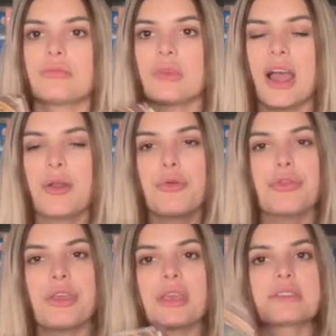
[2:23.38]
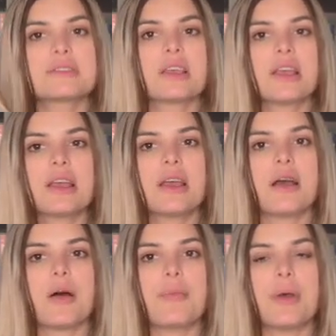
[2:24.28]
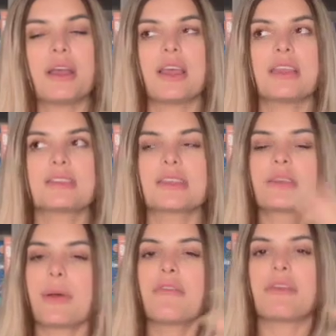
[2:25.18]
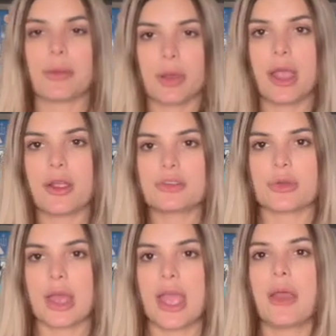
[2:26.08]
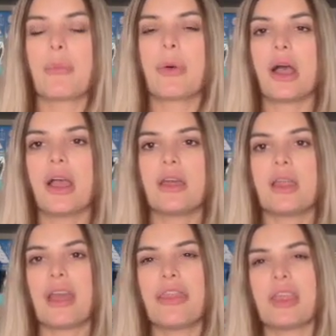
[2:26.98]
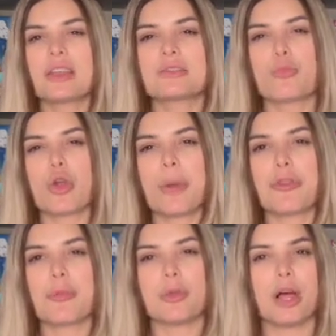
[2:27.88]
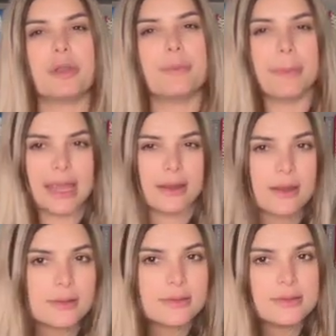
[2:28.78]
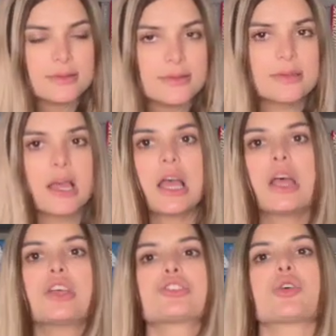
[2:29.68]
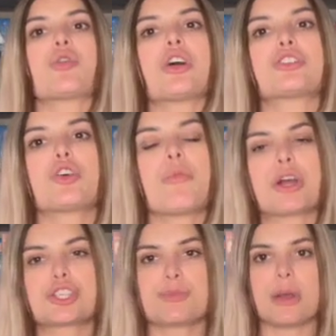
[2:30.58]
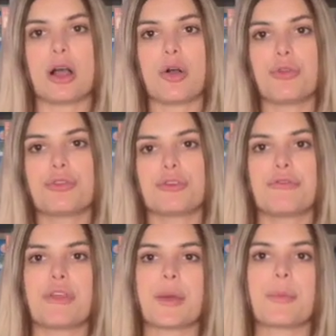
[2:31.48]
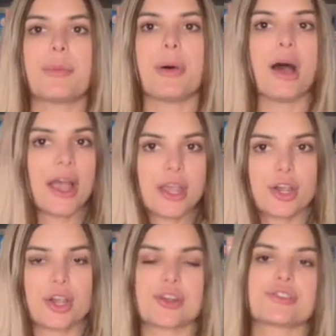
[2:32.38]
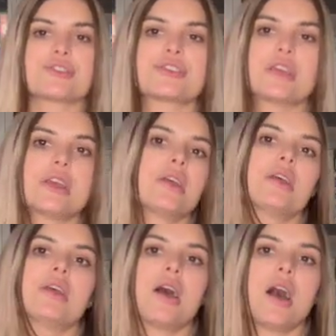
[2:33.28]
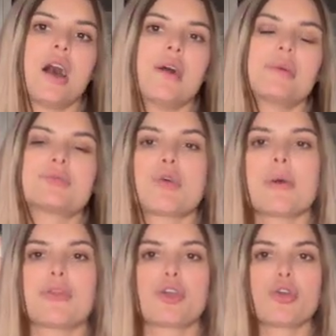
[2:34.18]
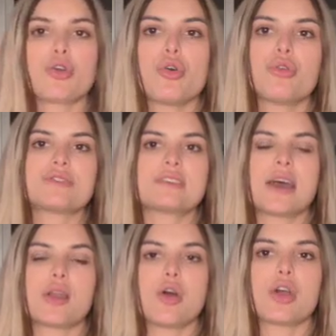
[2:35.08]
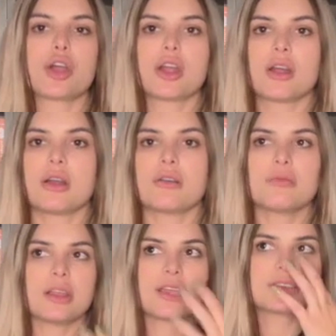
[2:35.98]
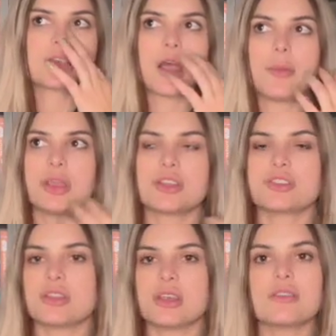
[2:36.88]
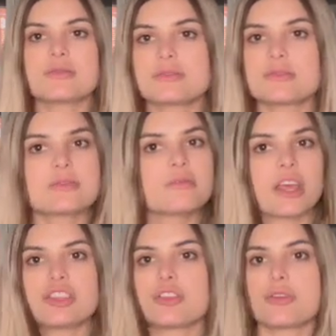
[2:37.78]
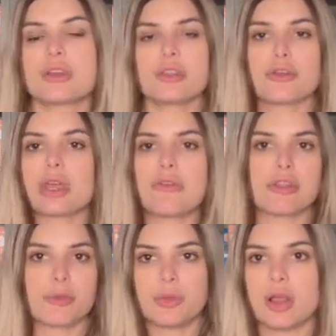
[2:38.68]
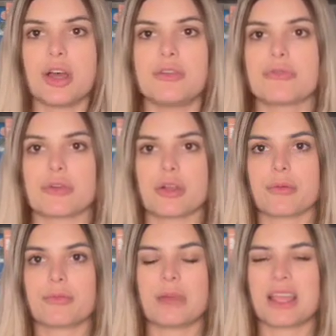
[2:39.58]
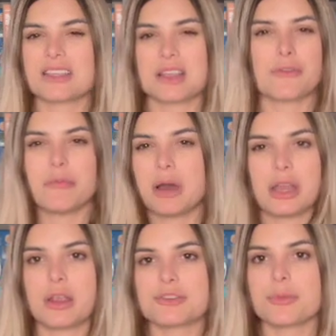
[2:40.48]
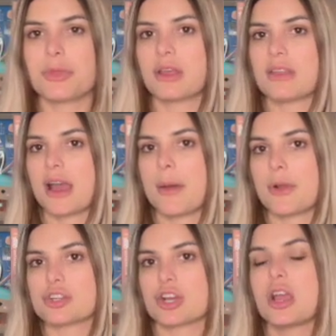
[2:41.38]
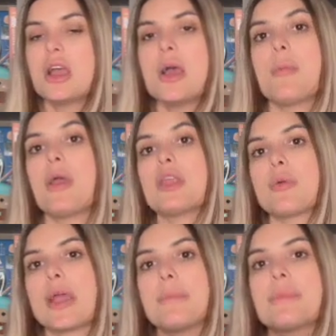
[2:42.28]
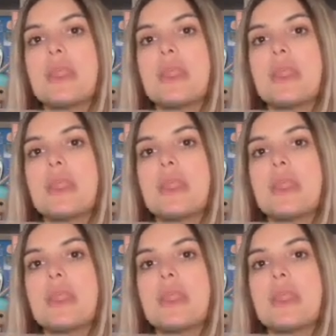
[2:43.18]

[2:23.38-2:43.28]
I don't think it's about vampires, okay? But I think it's more about the Blood Maidens. So not so much about the vampires. It's more about the girls that are like succumbing to this, like they're giving their blood for, I guess, like for money or something like that. I'm not sure. But anyway,